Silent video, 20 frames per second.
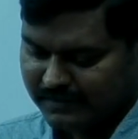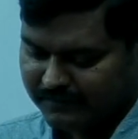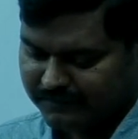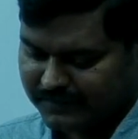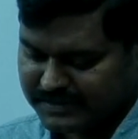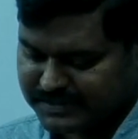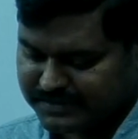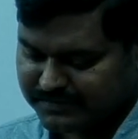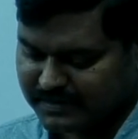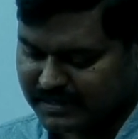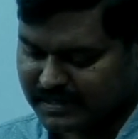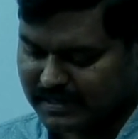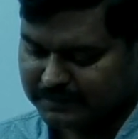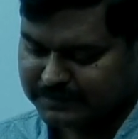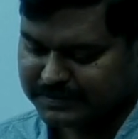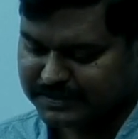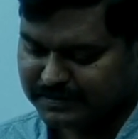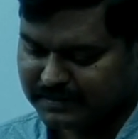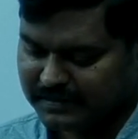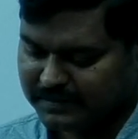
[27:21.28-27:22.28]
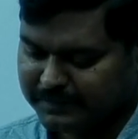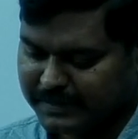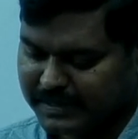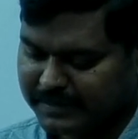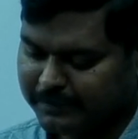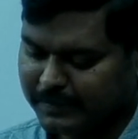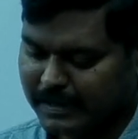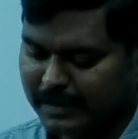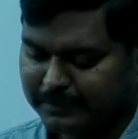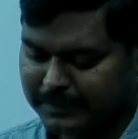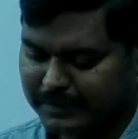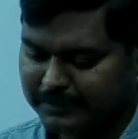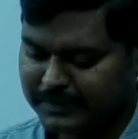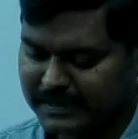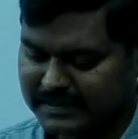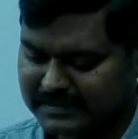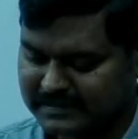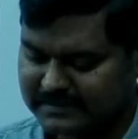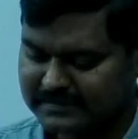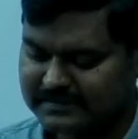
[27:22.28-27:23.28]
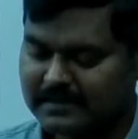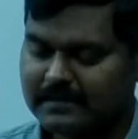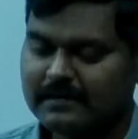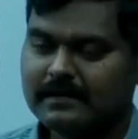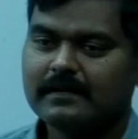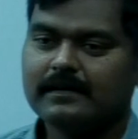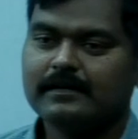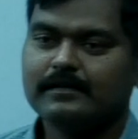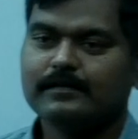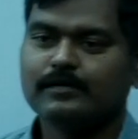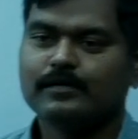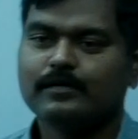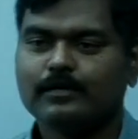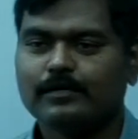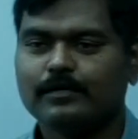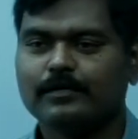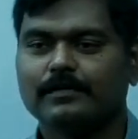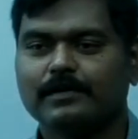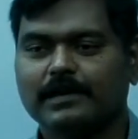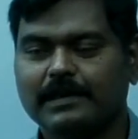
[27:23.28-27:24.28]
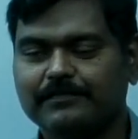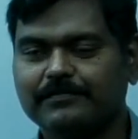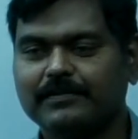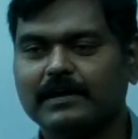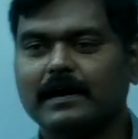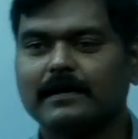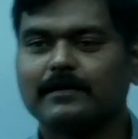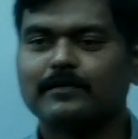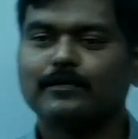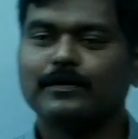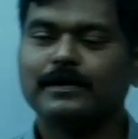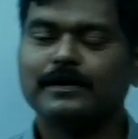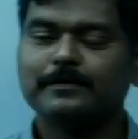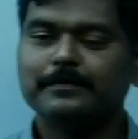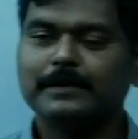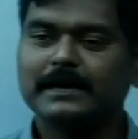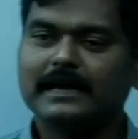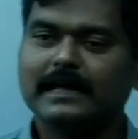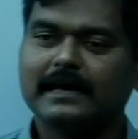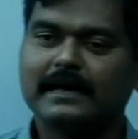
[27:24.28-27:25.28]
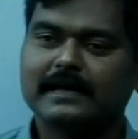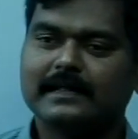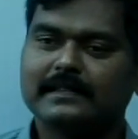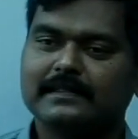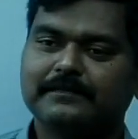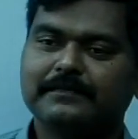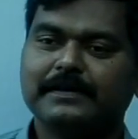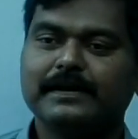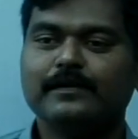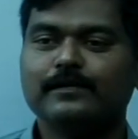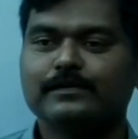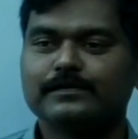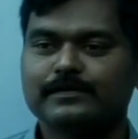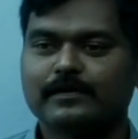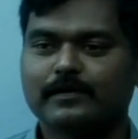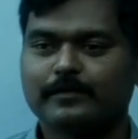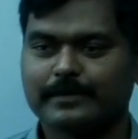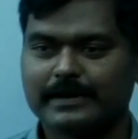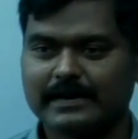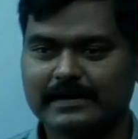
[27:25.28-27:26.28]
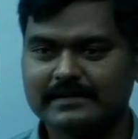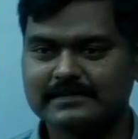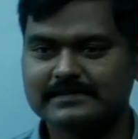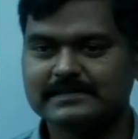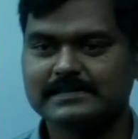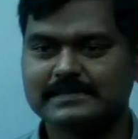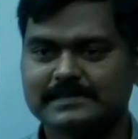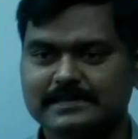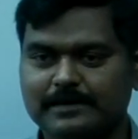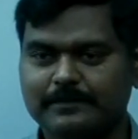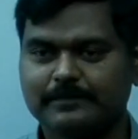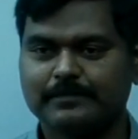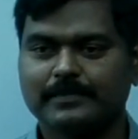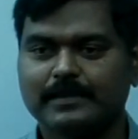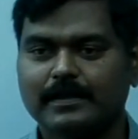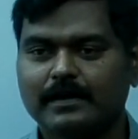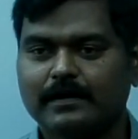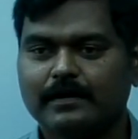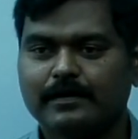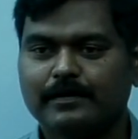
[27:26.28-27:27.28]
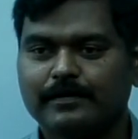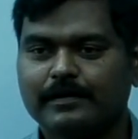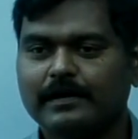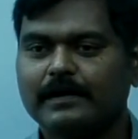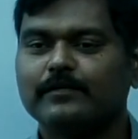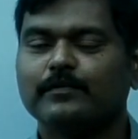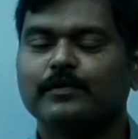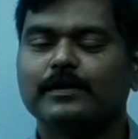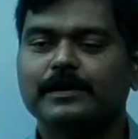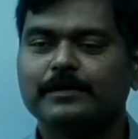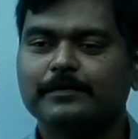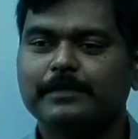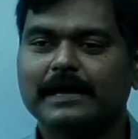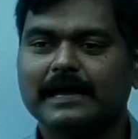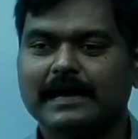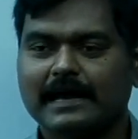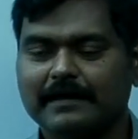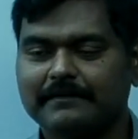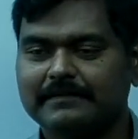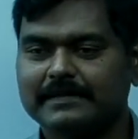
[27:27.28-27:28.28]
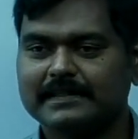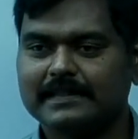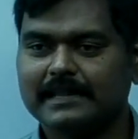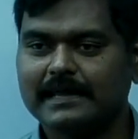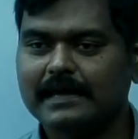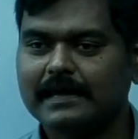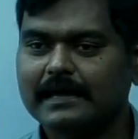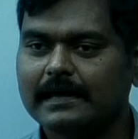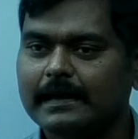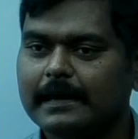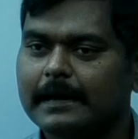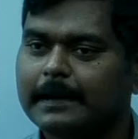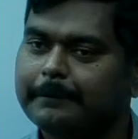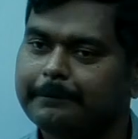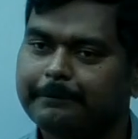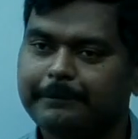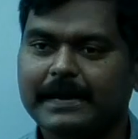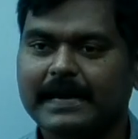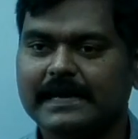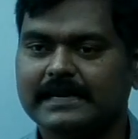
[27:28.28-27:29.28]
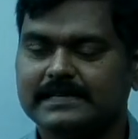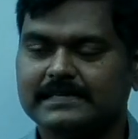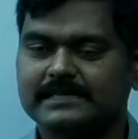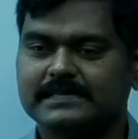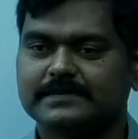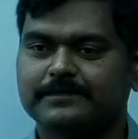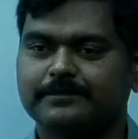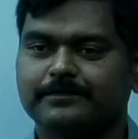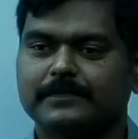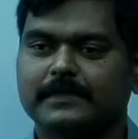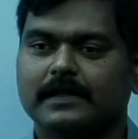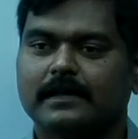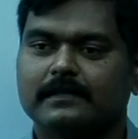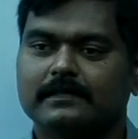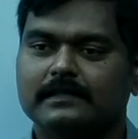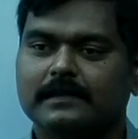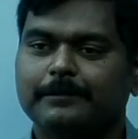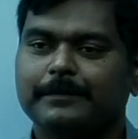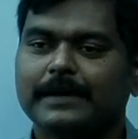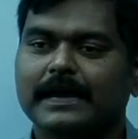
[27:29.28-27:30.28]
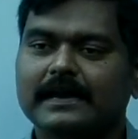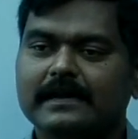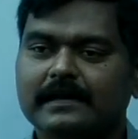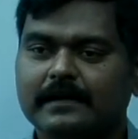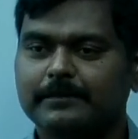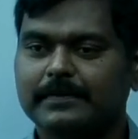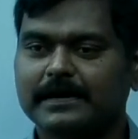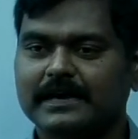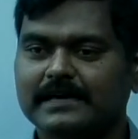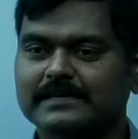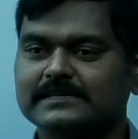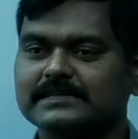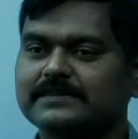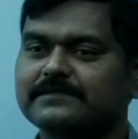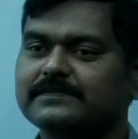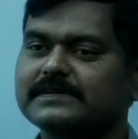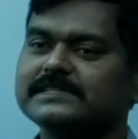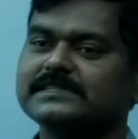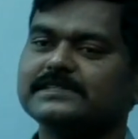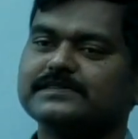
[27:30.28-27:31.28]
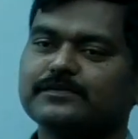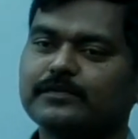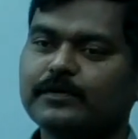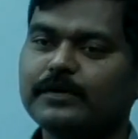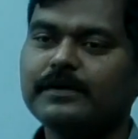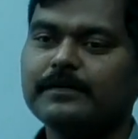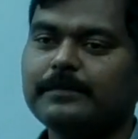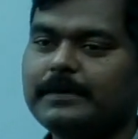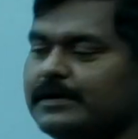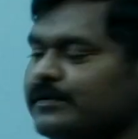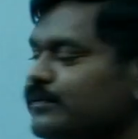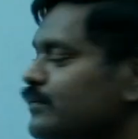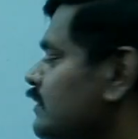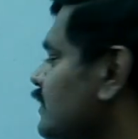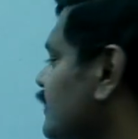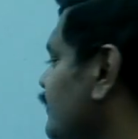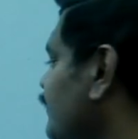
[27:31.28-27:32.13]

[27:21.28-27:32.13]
First one comes to the bitmap images. So if you are going to be taking the Windows operating system, you are going to be having the Paint. The Paint application which is going to be used